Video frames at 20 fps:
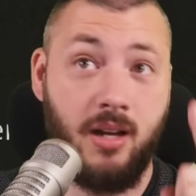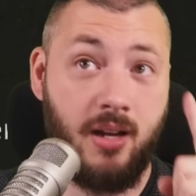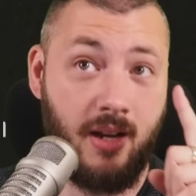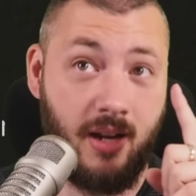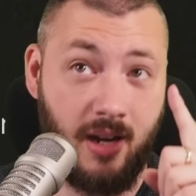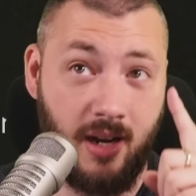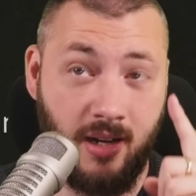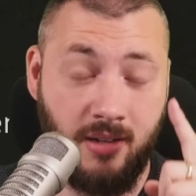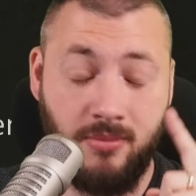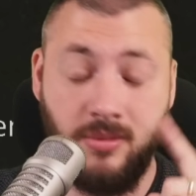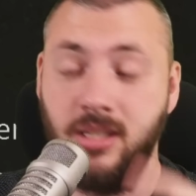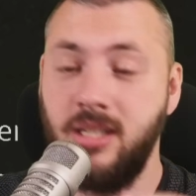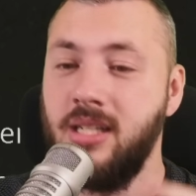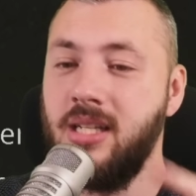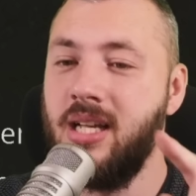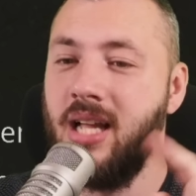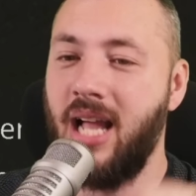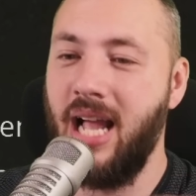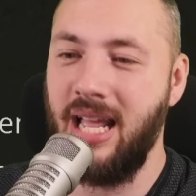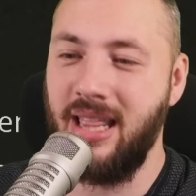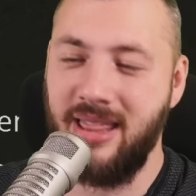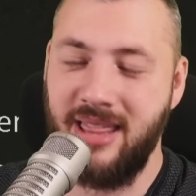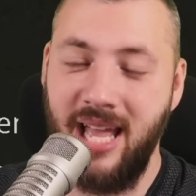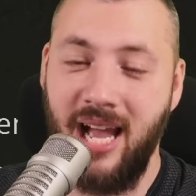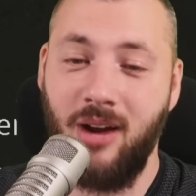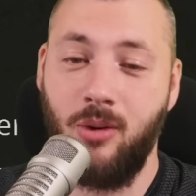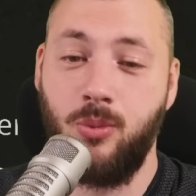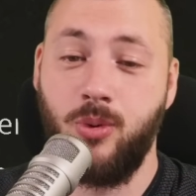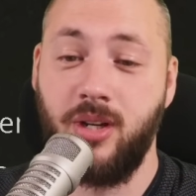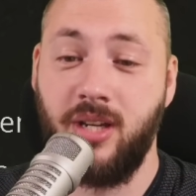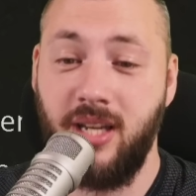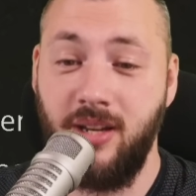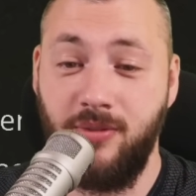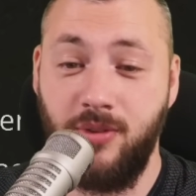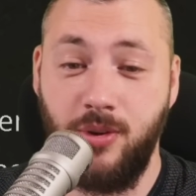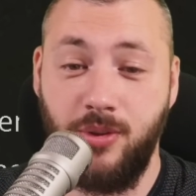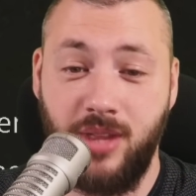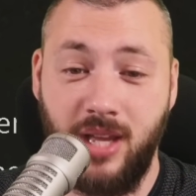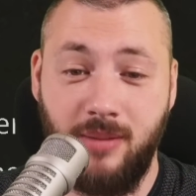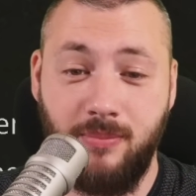and that would give
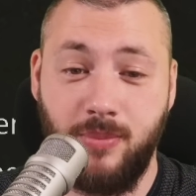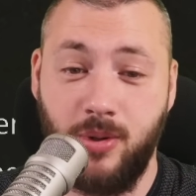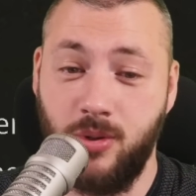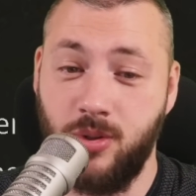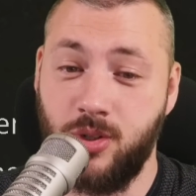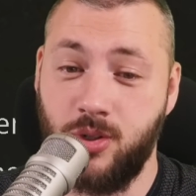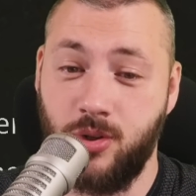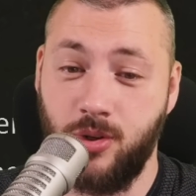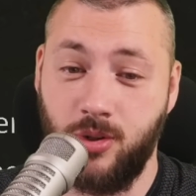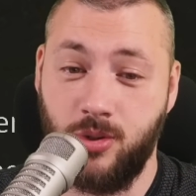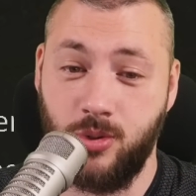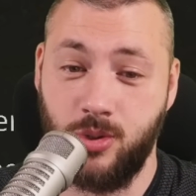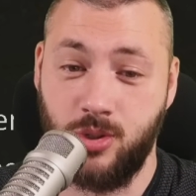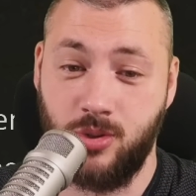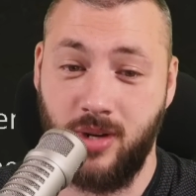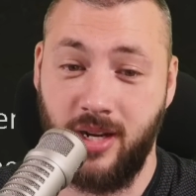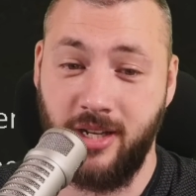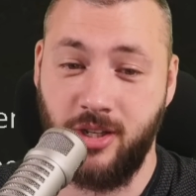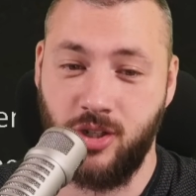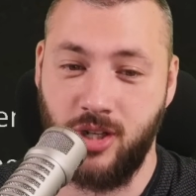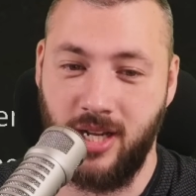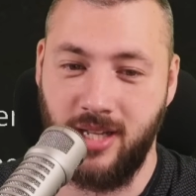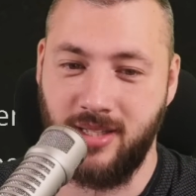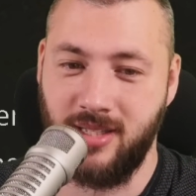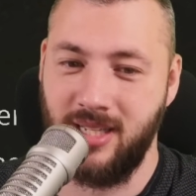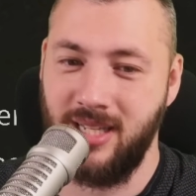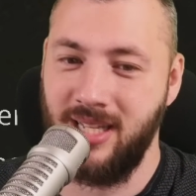you then bonus critical strike chance.